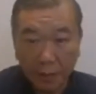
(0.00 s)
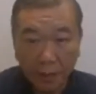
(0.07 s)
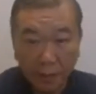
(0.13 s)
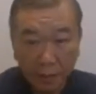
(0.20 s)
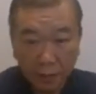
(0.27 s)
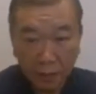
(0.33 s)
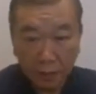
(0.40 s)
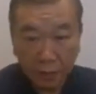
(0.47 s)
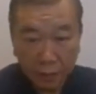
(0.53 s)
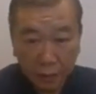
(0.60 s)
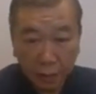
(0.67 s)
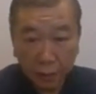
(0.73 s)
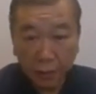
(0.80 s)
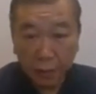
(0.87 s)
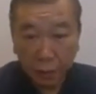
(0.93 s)

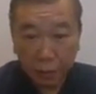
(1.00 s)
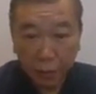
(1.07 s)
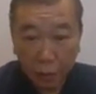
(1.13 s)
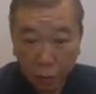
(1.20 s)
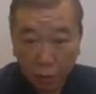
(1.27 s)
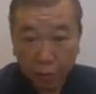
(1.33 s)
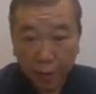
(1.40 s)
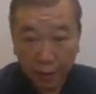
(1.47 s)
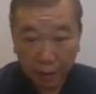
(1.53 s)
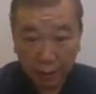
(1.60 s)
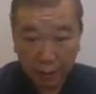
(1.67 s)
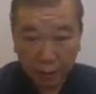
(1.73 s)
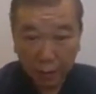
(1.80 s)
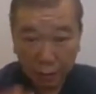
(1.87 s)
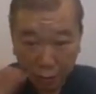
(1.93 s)
So we don't go
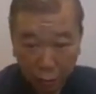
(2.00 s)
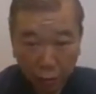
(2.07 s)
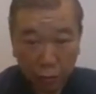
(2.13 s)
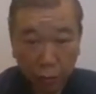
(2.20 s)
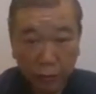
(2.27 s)
to